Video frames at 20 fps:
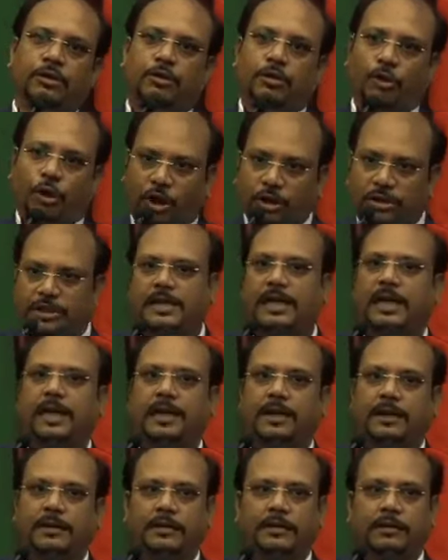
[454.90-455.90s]
cross
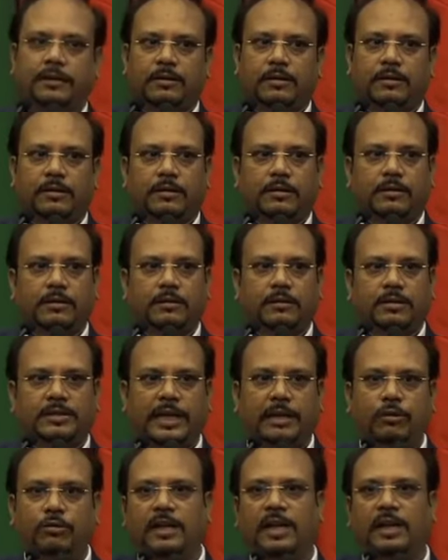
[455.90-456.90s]
the
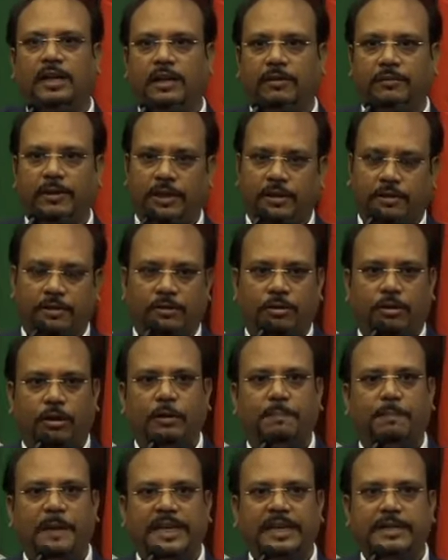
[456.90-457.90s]
cellular level
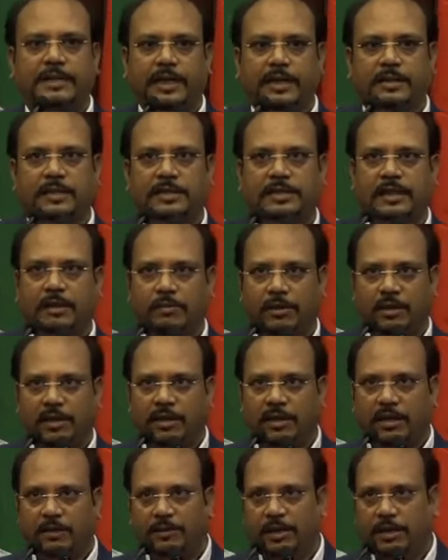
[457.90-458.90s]
or penetrate the
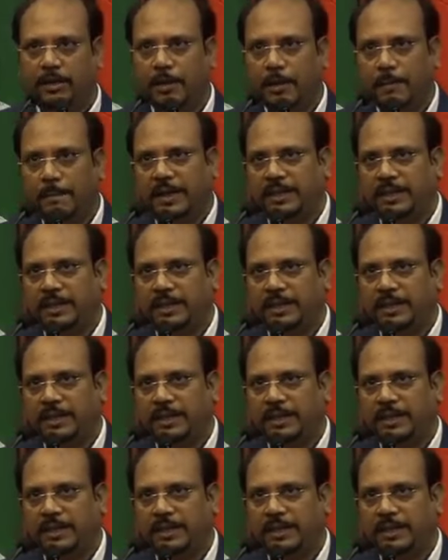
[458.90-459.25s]
cellular level